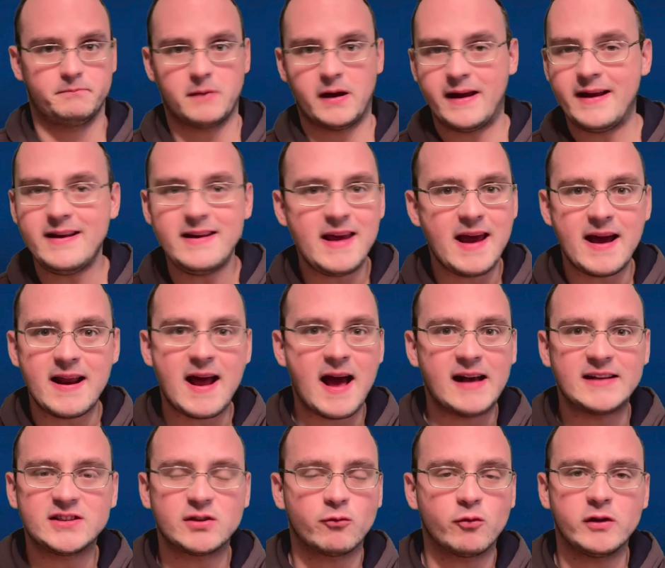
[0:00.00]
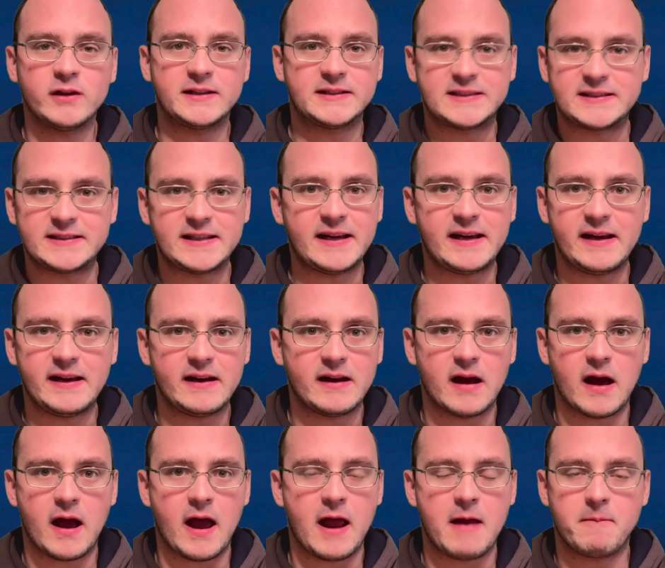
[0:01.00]
Indiana hasn't really seen
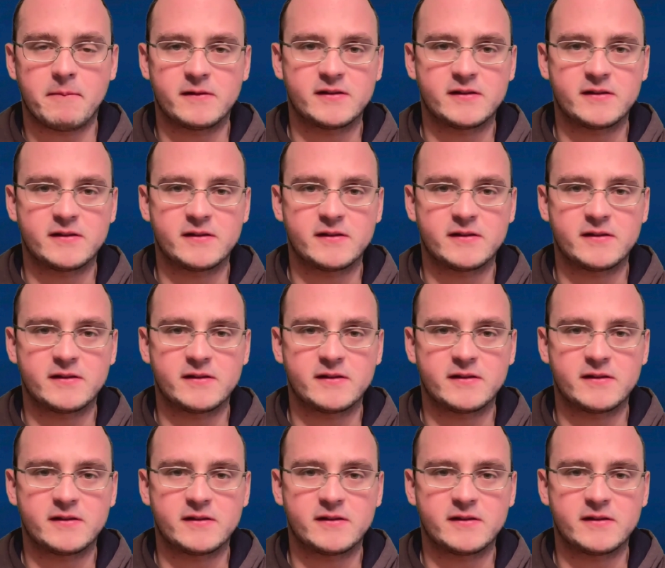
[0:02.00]
a